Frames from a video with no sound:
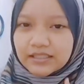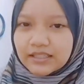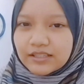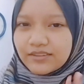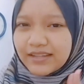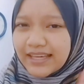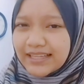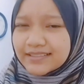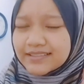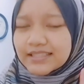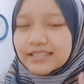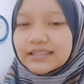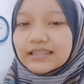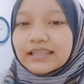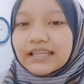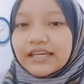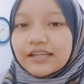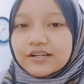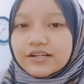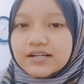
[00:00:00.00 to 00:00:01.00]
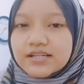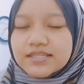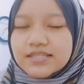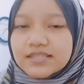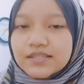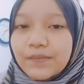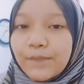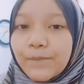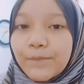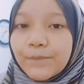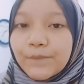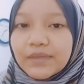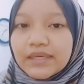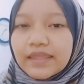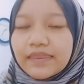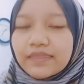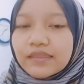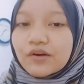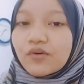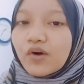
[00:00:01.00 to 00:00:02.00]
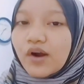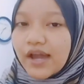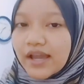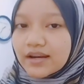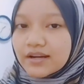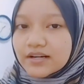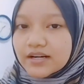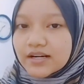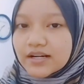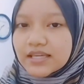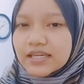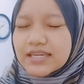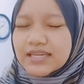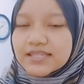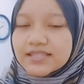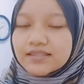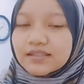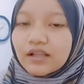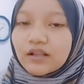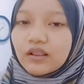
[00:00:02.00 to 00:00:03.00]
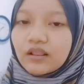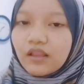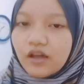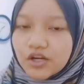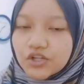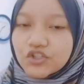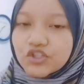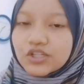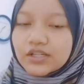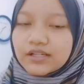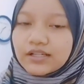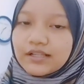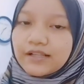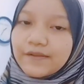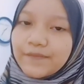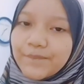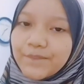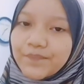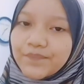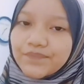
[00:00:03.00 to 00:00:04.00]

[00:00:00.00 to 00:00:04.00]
Connected letters mean the writer is logical.